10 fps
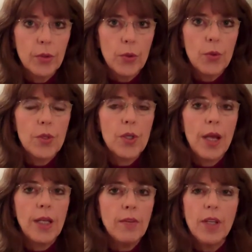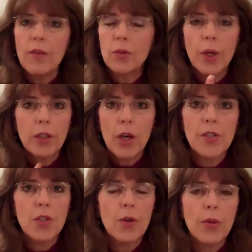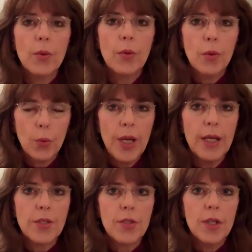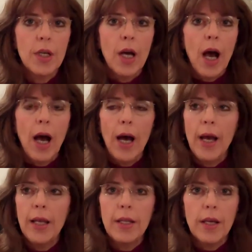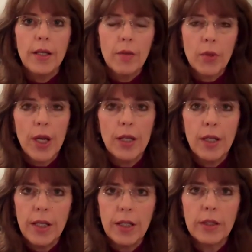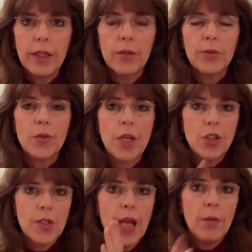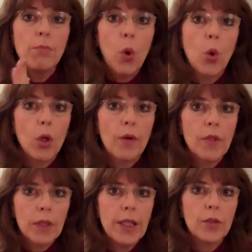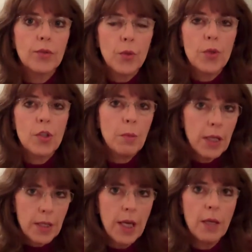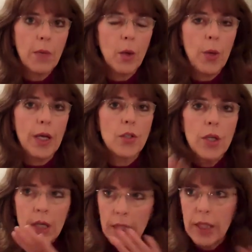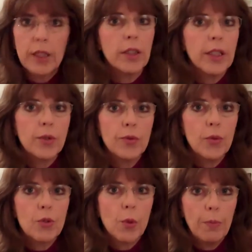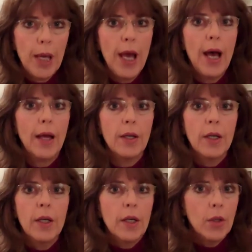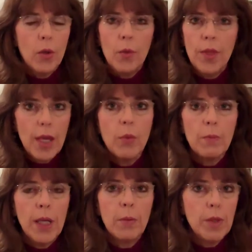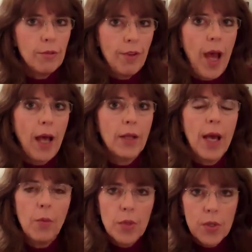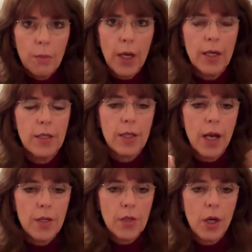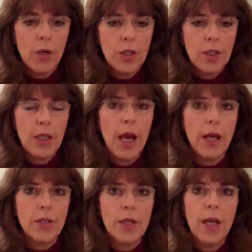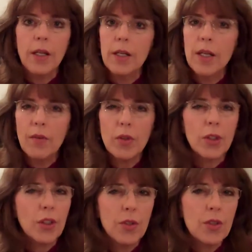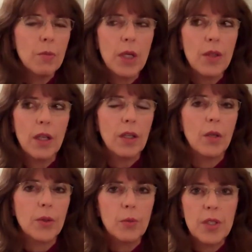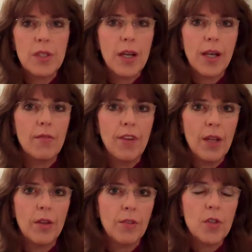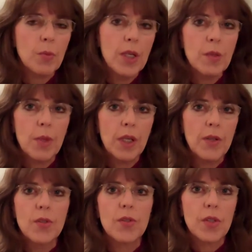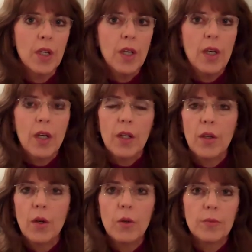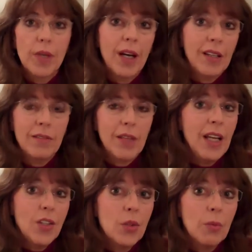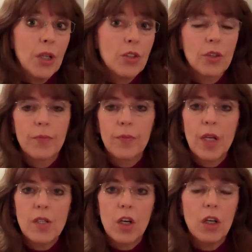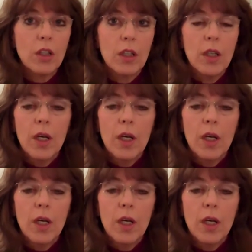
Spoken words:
foods. And even after I lost all the weight, I never ate any illegal foods. I just ate more of the legal foods to maintain my weight. Illegal foods were bad. You know, they would make me fat. That was the mindset I started to get. And it never occurred to me that the only reason I got fat in the first place because, you know, I ate too much. That's all.